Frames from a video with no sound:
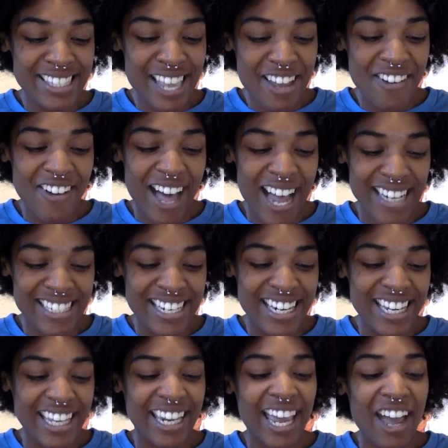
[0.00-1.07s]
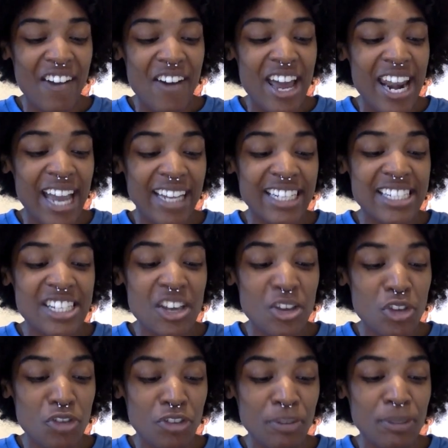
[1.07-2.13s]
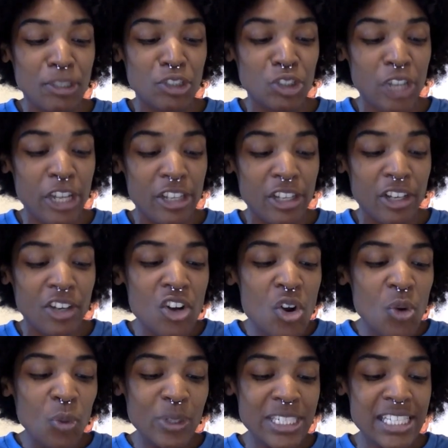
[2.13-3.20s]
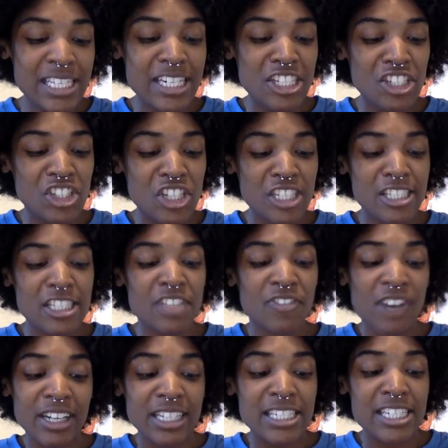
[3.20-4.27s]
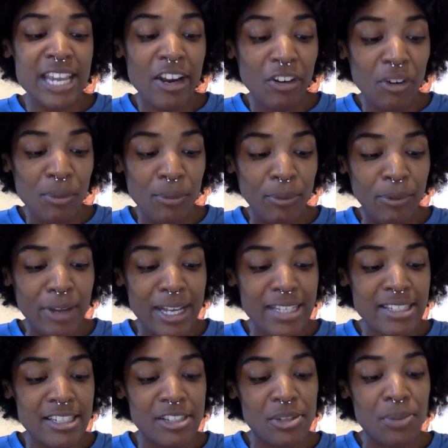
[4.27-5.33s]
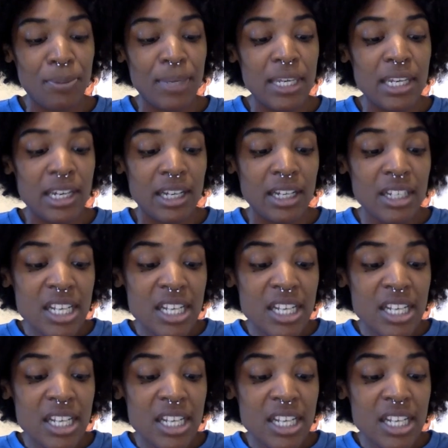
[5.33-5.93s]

stale acting in Get Out, and I can tell you from the trailer, Winston is just as fucking terrible as is Lupita.